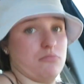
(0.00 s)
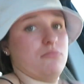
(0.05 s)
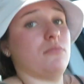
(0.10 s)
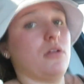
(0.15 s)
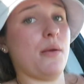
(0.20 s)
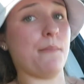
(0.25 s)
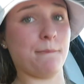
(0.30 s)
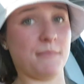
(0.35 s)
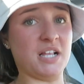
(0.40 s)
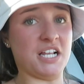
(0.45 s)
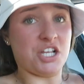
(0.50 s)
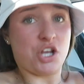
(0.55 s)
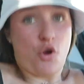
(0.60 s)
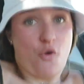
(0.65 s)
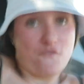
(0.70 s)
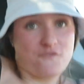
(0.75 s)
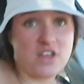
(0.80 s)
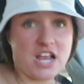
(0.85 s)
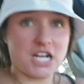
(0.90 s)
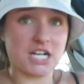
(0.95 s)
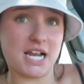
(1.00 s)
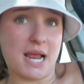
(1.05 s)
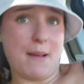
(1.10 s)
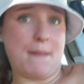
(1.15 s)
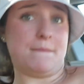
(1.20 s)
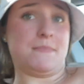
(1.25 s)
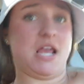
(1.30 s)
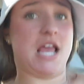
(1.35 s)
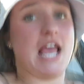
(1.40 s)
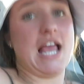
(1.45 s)
throw up in your
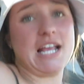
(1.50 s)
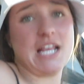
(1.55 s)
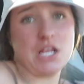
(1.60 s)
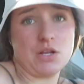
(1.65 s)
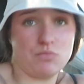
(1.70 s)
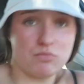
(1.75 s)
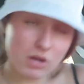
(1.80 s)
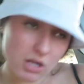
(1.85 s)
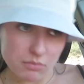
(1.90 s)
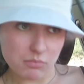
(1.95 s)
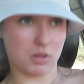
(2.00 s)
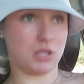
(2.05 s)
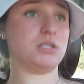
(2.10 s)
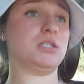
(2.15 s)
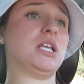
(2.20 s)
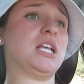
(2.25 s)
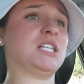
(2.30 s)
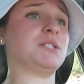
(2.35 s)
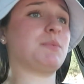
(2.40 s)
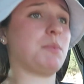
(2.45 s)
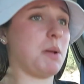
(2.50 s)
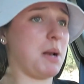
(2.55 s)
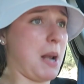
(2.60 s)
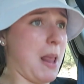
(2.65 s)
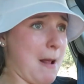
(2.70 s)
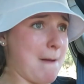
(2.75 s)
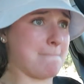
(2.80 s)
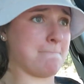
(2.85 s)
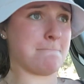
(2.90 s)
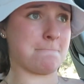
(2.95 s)
Birkin bag, hook up with someone
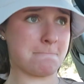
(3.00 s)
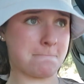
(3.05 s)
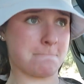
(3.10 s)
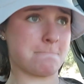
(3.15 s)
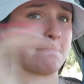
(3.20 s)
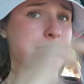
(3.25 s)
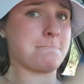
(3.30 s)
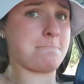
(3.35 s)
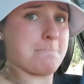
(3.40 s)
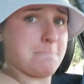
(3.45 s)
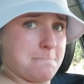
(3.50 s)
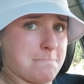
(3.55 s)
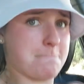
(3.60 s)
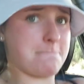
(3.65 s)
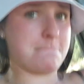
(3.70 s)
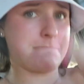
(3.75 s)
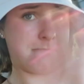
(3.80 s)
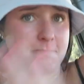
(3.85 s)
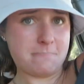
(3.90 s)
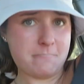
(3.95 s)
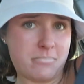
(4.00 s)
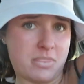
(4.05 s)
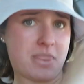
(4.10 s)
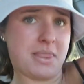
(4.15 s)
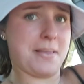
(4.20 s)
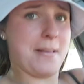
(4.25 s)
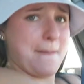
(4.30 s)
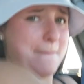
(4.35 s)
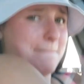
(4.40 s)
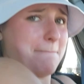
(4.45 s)
random, this that social
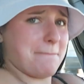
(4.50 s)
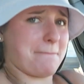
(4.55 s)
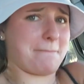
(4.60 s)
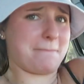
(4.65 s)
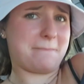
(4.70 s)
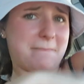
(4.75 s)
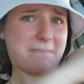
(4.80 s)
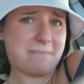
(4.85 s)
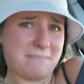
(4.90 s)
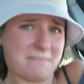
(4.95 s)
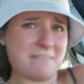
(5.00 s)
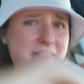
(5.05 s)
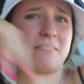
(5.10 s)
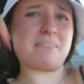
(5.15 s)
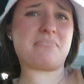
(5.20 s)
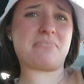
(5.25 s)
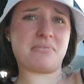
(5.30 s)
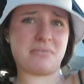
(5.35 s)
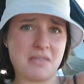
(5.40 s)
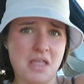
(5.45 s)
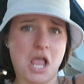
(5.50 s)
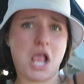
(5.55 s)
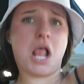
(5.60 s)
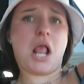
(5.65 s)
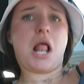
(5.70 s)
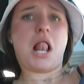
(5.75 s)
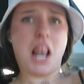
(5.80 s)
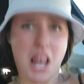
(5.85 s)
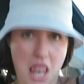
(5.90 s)
awkward suicide that by your